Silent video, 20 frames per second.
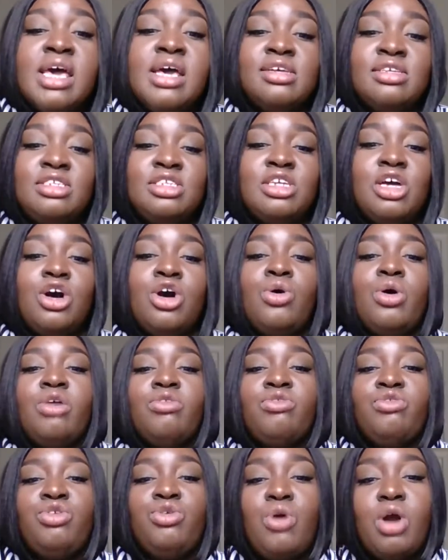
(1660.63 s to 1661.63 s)
So
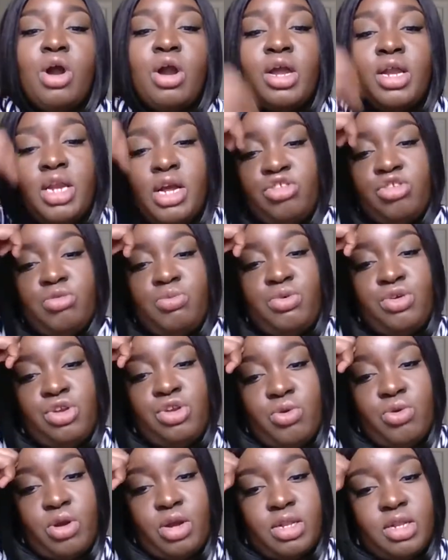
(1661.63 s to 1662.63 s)
if you are an
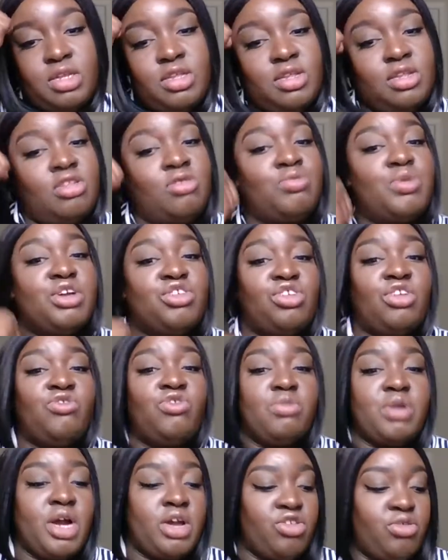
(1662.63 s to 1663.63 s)
entrepreneur, this is especially for
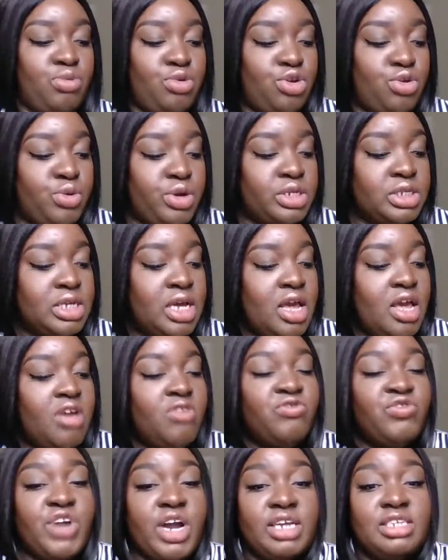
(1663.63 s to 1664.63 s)
my entrepreneurs,
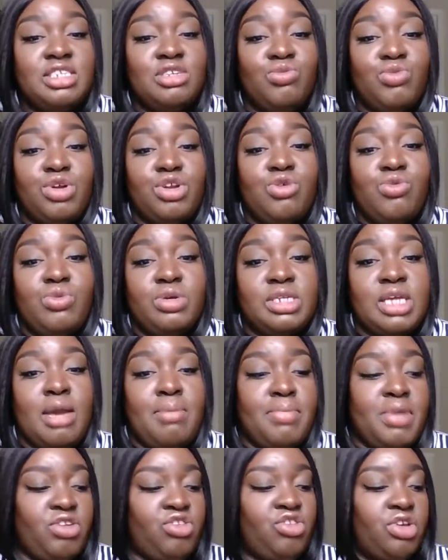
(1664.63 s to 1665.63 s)
find someone who is
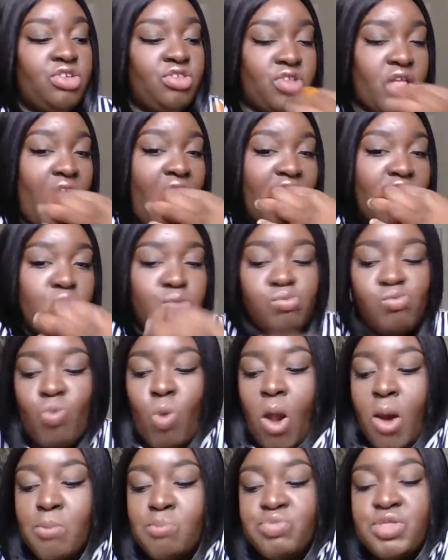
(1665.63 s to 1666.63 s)
ambitious.
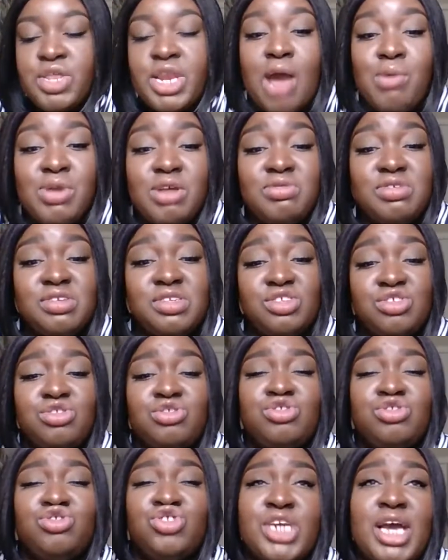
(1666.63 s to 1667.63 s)
Then I would even
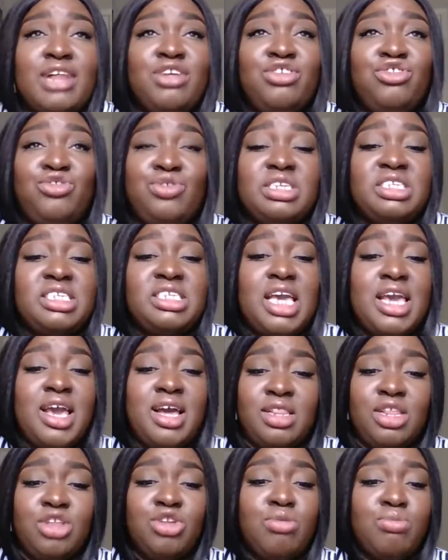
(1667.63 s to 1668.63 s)
challenge you to say a
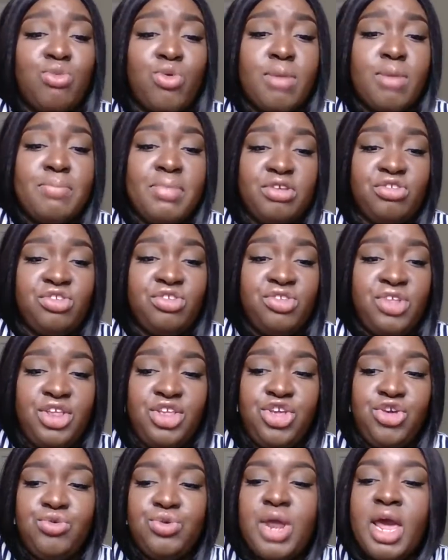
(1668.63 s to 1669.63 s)
little more ambitious than you.